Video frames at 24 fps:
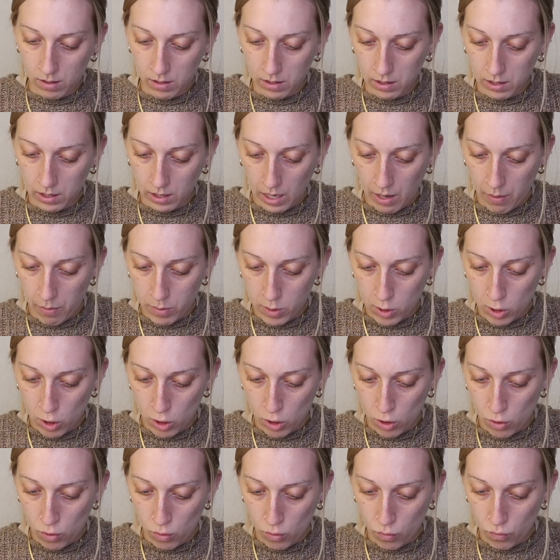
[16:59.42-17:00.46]
skip
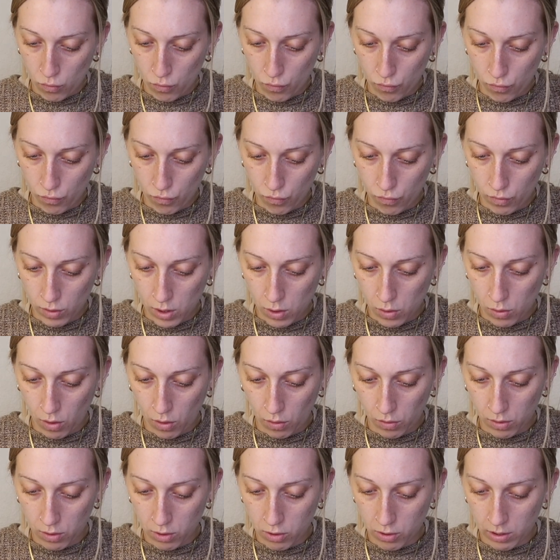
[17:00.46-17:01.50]
2, you
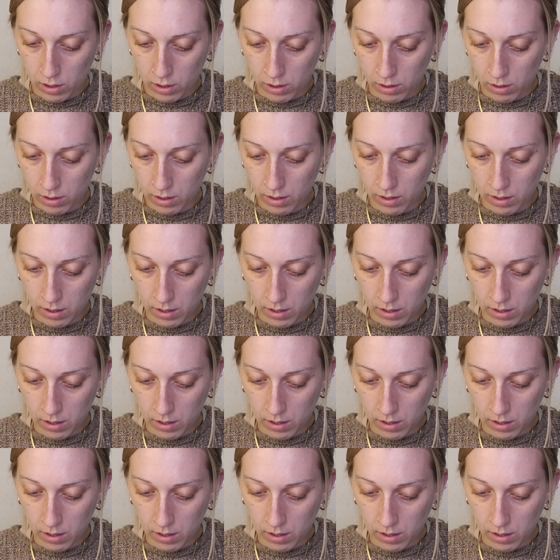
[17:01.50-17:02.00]
know the drill,